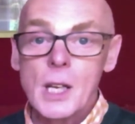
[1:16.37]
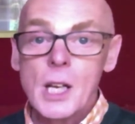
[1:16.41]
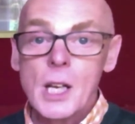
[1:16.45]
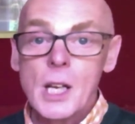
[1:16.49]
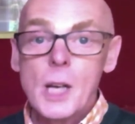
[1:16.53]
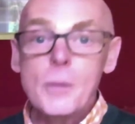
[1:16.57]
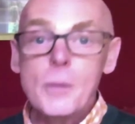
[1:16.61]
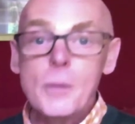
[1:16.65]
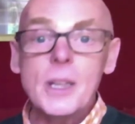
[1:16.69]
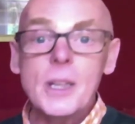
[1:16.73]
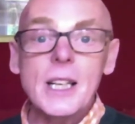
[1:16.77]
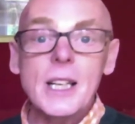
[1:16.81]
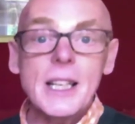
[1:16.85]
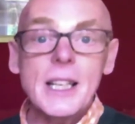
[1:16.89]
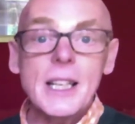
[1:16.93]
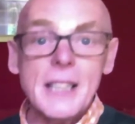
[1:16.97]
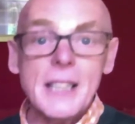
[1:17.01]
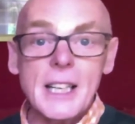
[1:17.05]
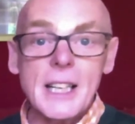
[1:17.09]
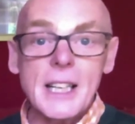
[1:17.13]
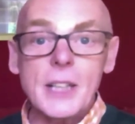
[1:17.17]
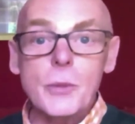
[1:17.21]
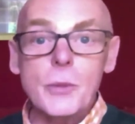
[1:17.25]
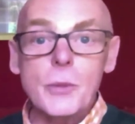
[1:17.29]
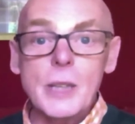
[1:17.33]
But
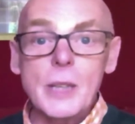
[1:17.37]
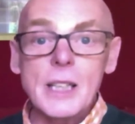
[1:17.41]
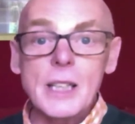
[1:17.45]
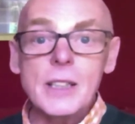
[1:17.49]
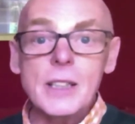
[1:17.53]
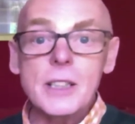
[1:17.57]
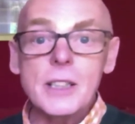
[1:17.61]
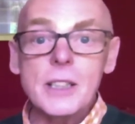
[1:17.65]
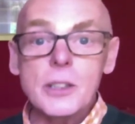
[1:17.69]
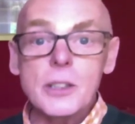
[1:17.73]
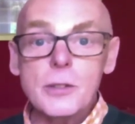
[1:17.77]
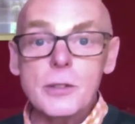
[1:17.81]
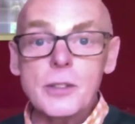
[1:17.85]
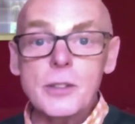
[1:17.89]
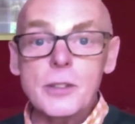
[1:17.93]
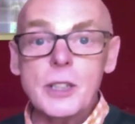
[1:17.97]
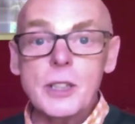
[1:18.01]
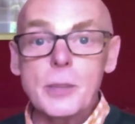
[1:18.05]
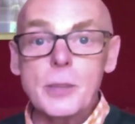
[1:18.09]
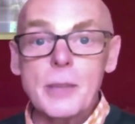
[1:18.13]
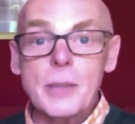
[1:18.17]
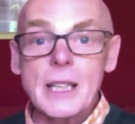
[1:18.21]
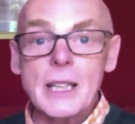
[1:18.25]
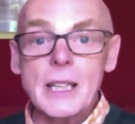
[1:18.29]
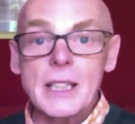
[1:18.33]
again, we'd like your
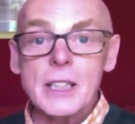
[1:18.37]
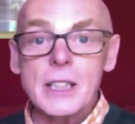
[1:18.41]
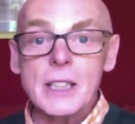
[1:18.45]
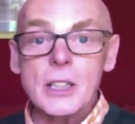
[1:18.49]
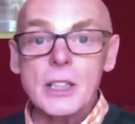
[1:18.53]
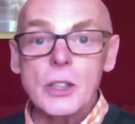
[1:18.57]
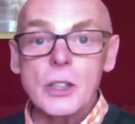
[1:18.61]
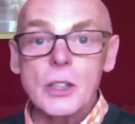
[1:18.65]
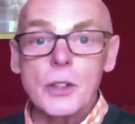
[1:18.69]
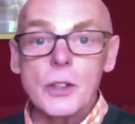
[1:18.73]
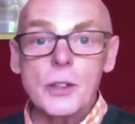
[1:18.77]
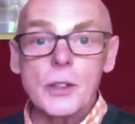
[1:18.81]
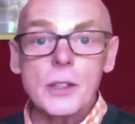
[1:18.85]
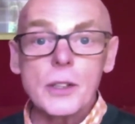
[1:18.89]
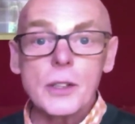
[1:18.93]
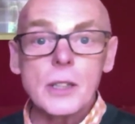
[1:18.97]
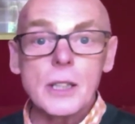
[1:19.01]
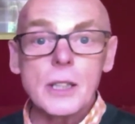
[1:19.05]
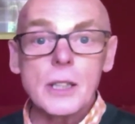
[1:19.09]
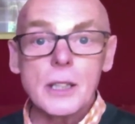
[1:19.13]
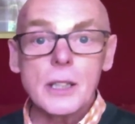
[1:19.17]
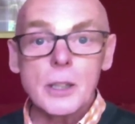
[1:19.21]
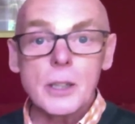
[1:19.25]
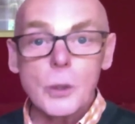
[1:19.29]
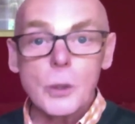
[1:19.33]
feedback on
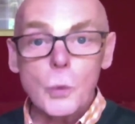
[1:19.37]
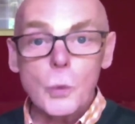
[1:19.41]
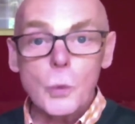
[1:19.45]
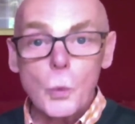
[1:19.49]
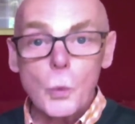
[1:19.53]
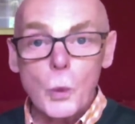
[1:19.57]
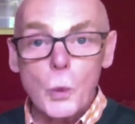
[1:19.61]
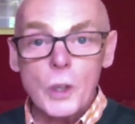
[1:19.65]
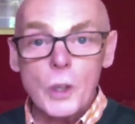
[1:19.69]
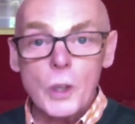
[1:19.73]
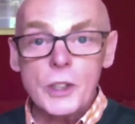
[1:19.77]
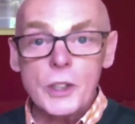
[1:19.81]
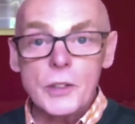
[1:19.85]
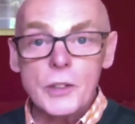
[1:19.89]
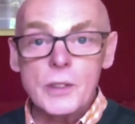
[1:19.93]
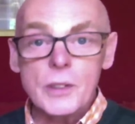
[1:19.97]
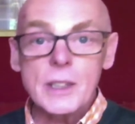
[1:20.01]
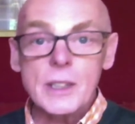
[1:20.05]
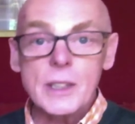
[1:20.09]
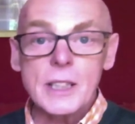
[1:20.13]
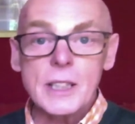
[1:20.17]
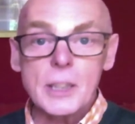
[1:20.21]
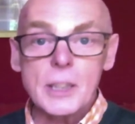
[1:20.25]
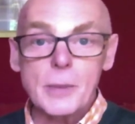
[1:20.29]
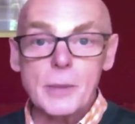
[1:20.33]
what you
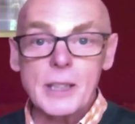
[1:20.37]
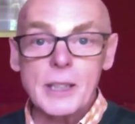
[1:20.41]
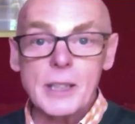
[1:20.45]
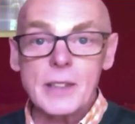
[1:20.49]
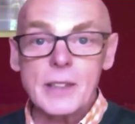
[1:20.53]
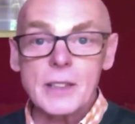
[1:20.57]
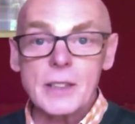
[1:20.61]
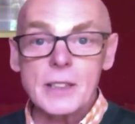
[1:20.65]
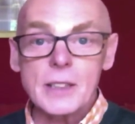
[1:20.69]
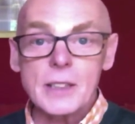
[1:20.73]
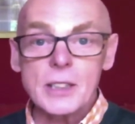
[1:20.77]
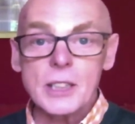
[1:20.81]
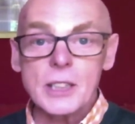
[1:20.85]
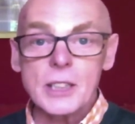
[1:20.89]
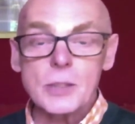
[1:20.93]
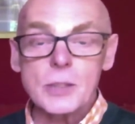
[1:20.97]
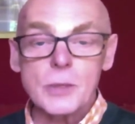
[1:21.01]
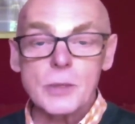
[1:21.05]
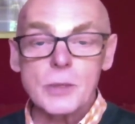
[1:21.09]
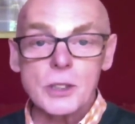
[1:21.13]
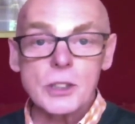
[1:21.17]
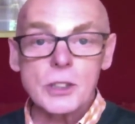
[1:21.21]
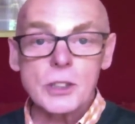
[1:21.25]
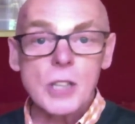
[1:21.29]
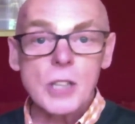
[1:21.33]
think about
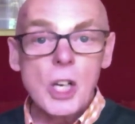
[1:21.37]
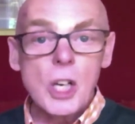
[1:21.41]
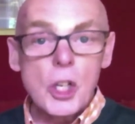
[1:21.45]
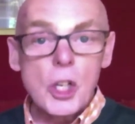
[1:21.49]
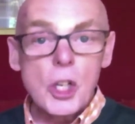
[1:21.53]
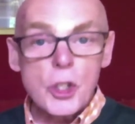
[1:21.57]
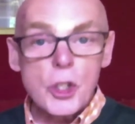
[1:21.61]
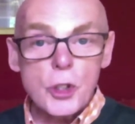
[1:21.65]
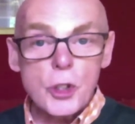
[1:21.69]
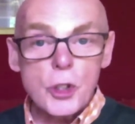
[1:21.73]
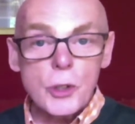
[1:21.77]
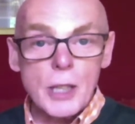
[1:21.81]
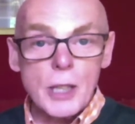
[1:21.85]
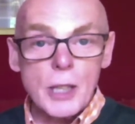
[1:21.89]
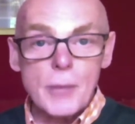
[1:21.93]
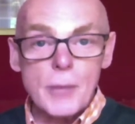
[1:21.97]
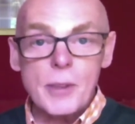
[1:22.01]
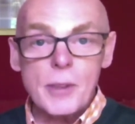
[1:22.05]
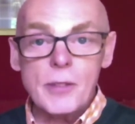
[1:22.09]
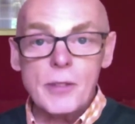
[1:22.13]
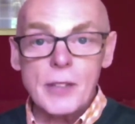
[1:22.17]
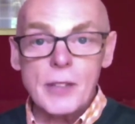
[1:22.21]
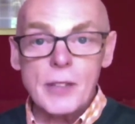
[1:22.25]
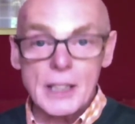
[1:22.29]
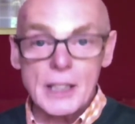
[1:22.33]
assessments. Should they be
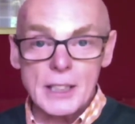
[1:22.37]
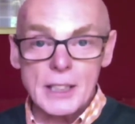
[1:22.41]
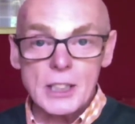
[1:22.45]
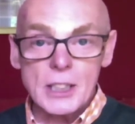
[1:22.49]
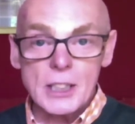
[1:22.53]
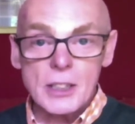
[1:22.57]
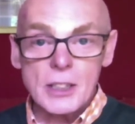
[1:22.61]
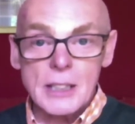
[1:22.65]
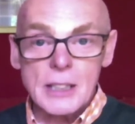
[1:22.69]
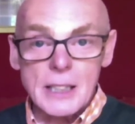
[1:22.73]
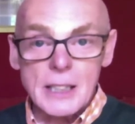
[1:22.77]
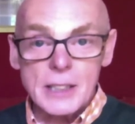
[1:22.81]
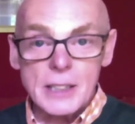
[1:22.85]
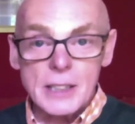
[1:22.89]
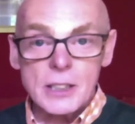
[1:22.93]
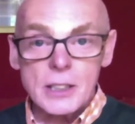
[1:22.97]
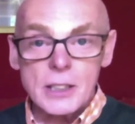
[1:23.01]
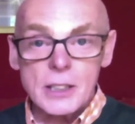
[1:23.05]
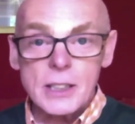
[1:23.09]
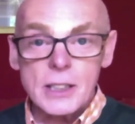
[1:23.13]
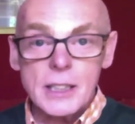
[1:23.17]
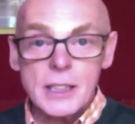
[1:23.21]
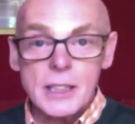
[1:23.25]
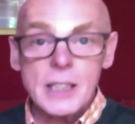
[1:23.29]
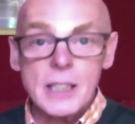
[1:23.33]
very tightly tied
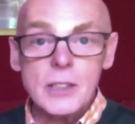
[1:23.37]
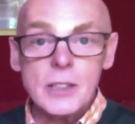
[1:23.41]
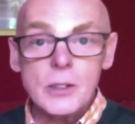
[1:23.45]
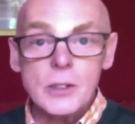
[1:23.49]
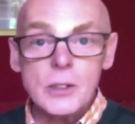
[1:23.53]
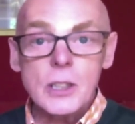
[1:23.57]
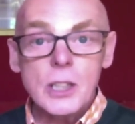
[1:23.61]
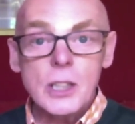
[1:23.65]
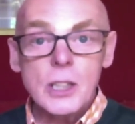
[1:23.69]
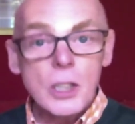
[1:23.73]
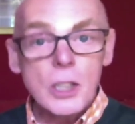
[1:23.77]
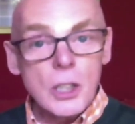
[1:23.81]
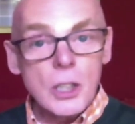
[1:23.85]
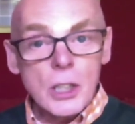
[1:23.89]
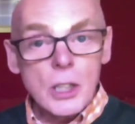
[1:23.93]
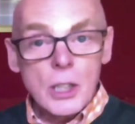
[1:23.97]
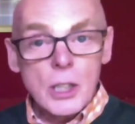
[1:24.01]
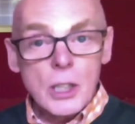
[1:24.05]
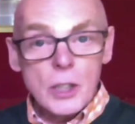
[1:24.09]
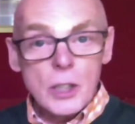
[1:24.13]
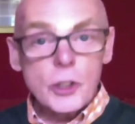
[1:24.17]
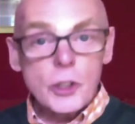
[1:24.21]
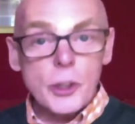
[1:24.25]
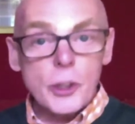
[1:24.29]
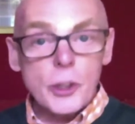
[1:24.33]
down?
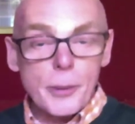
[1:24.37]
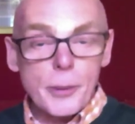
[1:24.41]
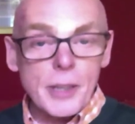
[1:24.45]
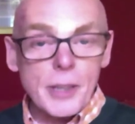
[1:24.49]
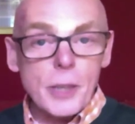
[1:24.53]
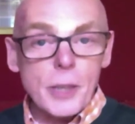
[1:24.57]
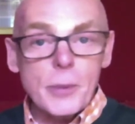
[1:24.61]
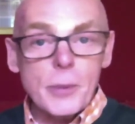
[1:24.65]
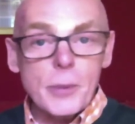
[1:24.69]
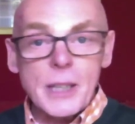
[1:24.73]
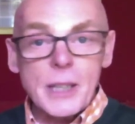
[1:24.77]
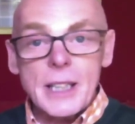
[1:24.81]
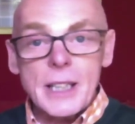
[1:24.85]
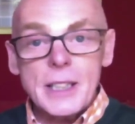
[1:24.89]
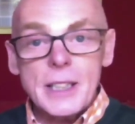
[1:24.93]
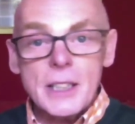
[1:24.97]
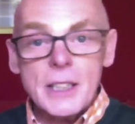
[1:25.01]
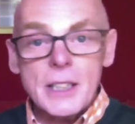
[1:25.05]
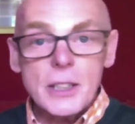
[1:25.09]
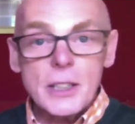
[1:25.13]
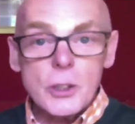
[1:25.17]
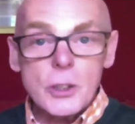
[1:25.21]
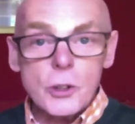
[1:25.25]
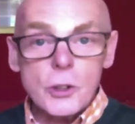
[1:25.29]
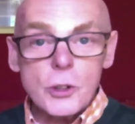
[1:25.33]
Should they be
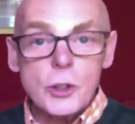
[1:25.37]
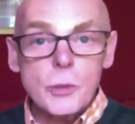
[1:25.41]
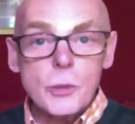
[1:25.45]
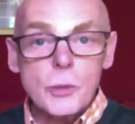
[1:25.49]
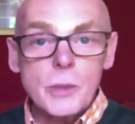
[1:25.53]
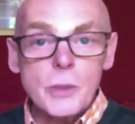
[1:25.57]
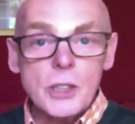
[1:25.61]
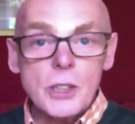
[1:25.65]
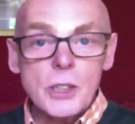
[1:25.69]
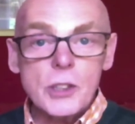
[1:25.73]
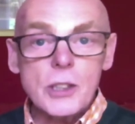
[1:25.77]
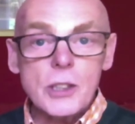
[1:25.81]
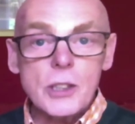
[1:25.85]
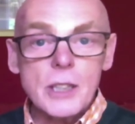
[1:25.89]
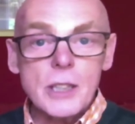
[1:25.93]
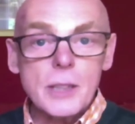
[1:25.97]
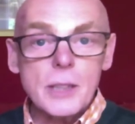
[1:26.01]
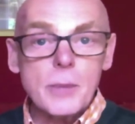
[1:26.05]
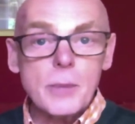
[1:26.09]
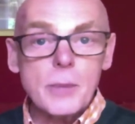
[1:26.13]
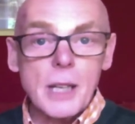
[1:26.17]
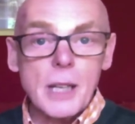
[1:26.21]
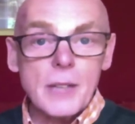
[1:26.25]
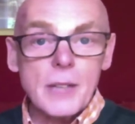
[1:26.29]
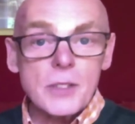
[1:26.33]
open-ended, or should we try and
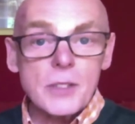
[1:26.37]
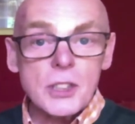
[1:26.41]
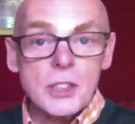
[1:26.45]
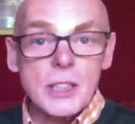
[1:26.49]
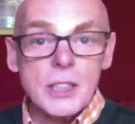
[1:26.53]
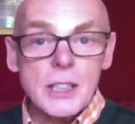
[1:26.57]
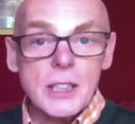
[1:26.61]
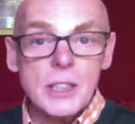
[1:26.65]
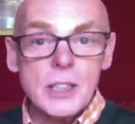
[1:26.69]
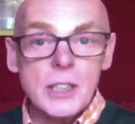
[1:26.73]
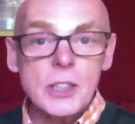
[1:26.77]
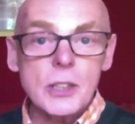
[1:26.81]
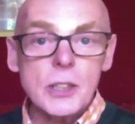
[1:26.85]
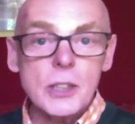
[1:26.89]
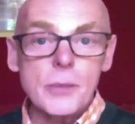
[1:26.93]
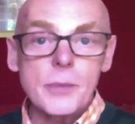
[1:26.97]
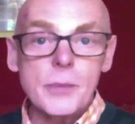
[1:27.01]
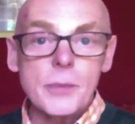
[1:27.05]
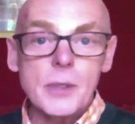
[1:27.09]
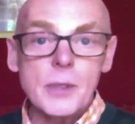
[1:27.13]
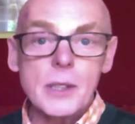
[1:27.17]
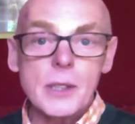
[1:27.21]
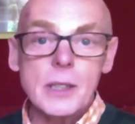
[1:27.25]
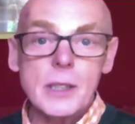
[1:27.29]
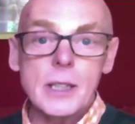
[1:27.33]
perhaps stage them
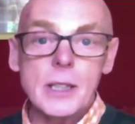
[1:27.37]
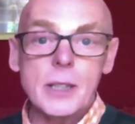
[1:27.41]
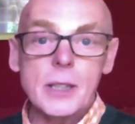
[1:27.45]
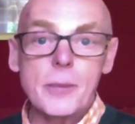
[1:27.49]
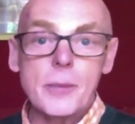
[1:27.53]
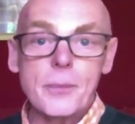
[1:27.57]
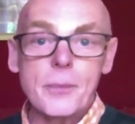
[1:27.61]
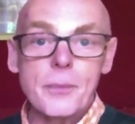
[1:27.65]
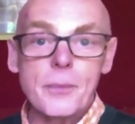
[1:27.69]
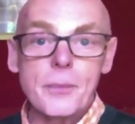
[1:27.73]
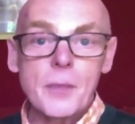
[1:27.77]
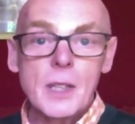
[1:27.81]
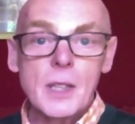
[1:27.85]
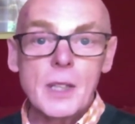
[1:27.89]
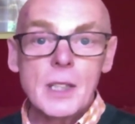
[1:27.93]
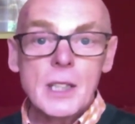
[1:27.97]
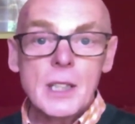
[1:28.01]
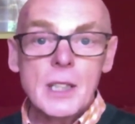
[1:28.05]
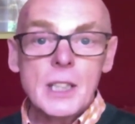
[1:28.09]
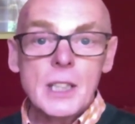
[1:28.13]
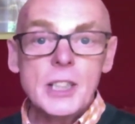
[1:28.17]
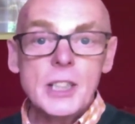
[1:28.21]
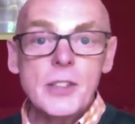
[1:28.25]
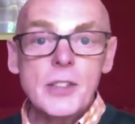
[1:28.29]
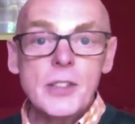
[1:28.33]

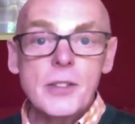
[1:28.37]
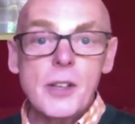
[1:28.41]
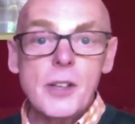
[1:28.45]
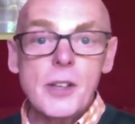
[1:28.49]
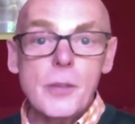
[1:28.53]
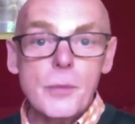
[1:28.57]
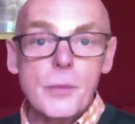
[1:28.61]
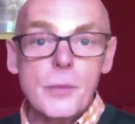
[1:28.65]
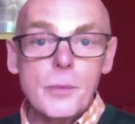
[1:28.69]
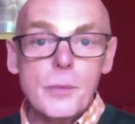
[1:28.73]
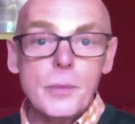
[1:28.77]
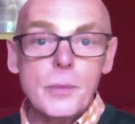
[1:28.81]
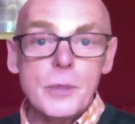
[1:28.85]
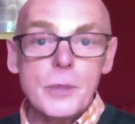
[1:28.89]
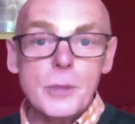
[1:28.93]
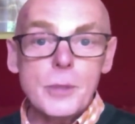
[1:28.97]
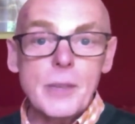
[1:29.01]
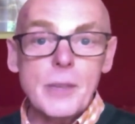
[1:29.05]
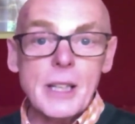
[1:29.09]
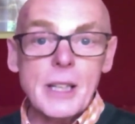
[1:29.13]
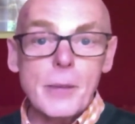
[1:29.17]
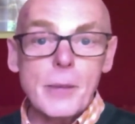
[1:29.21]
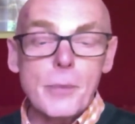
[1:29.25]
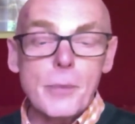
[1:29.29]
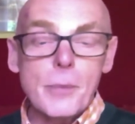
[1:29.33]
to make
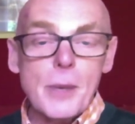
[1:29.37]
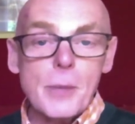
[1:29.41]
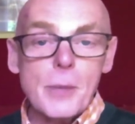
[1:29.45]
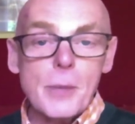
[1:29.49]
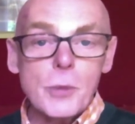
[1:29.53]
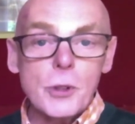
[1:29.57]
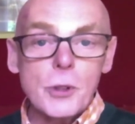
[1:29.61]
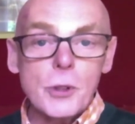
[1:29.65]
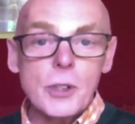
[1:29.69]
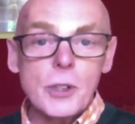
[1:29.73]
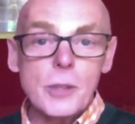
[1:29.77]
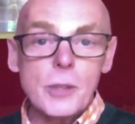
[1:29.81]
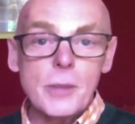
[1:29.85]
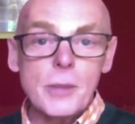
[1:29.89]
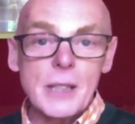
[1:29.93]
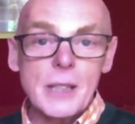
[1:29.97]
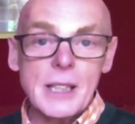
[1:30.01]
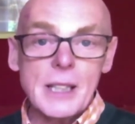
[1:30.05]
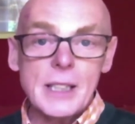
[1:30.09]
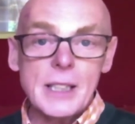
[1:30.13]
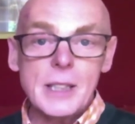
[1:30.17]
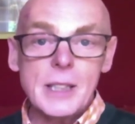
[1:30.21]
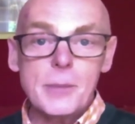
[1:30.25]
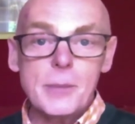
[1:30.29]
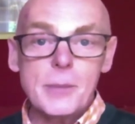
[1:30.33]
them a bit more
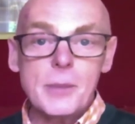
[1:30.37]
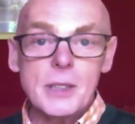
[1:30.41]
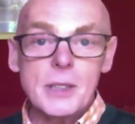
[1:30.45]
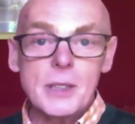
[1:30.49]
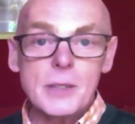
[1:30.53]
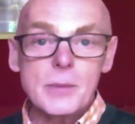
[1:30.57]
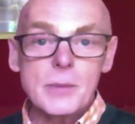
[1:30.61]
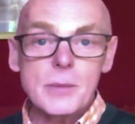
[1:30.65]
open-ended, but